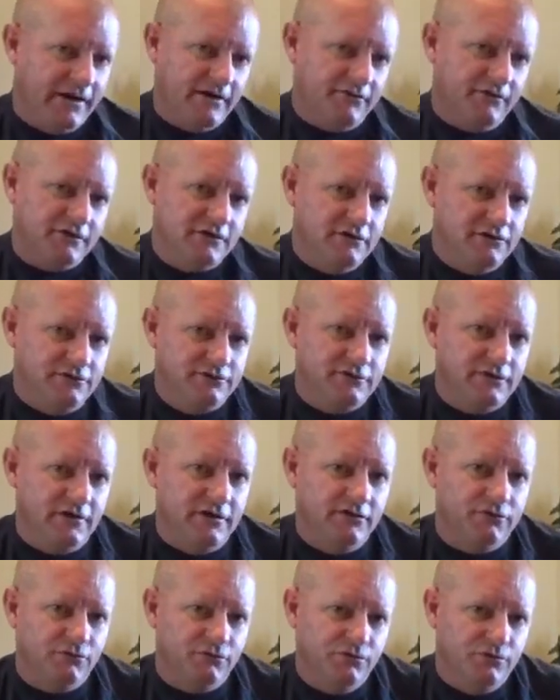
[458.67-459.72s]
ever use it
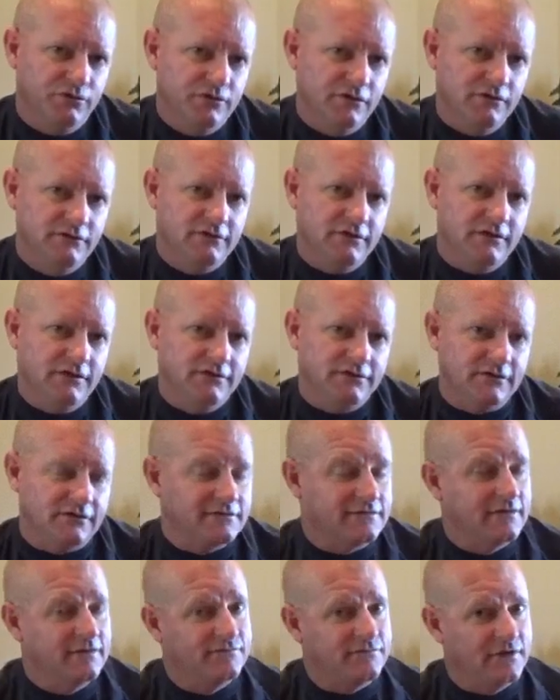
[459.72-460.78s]
in the woods
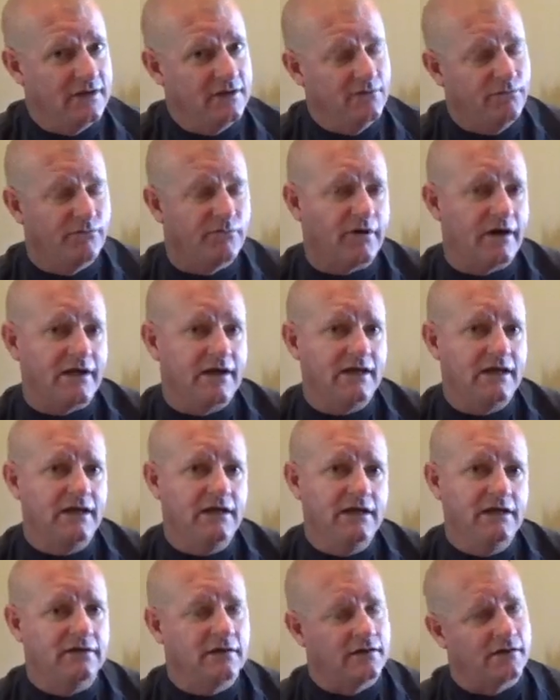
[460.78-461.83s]
is if it had
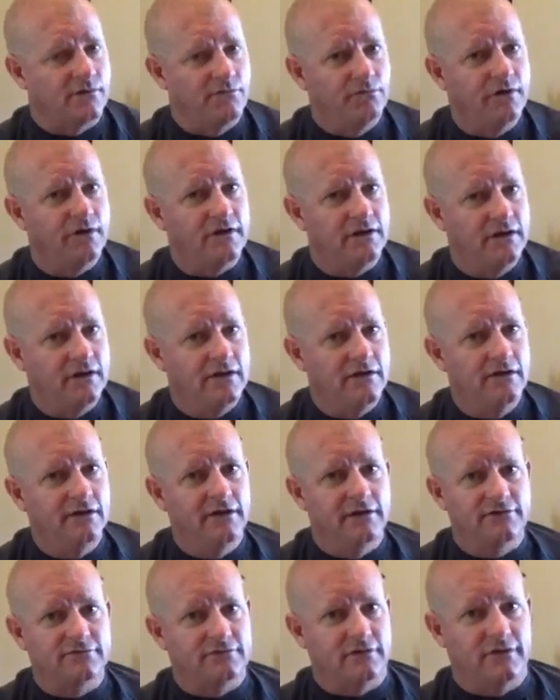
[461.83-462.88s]
rained and there wasn't any
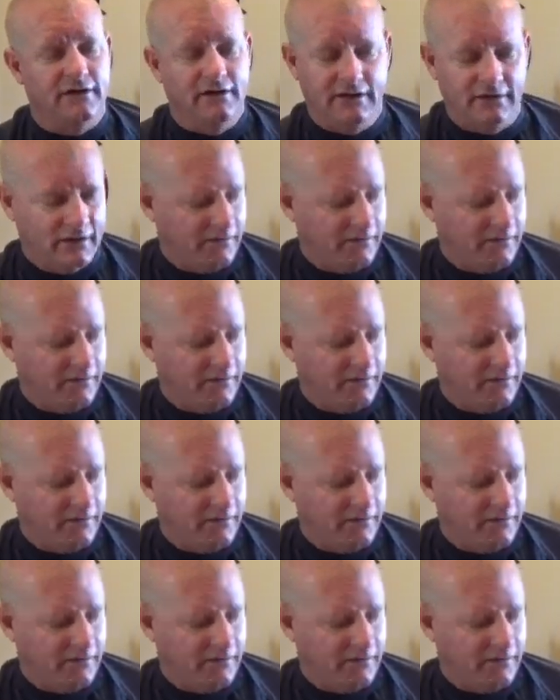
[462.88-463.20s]
dust flying.